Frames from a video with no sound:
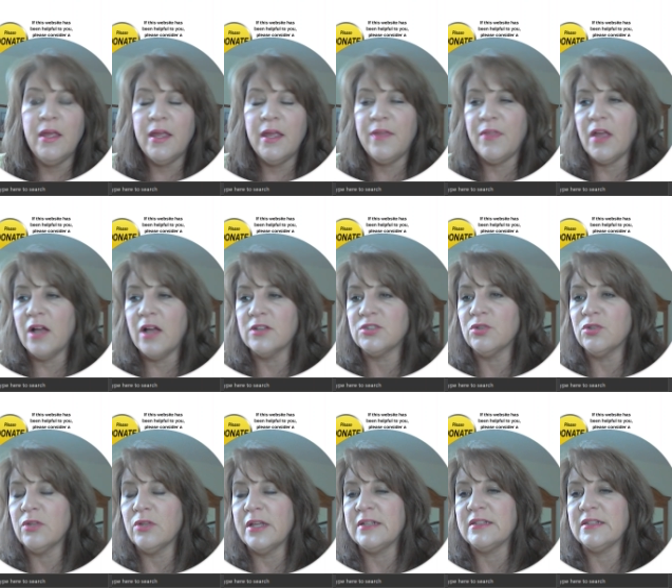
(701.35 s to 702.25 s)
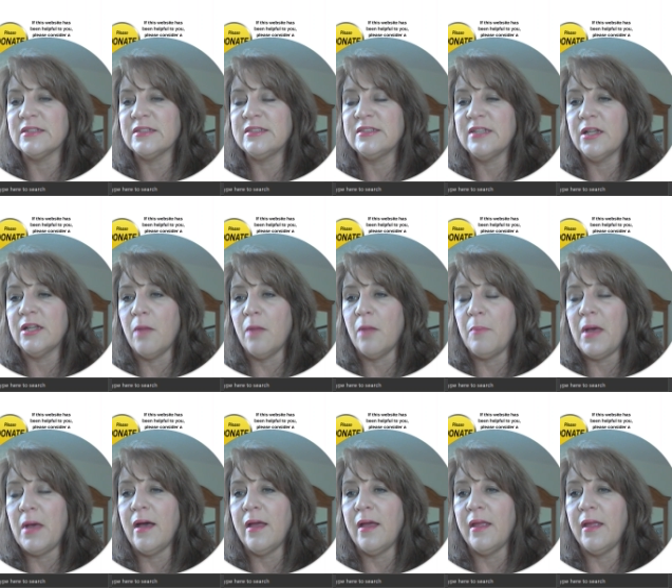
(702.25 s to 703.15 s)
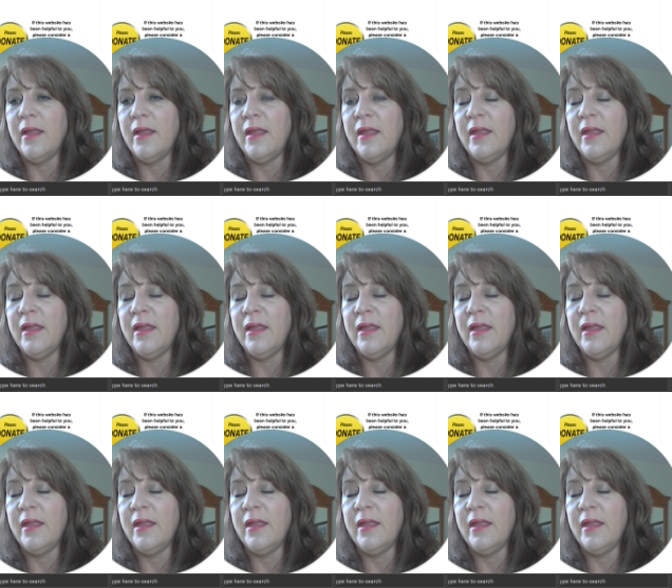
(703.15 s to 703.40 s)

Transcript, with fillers: and they also like to sit up high.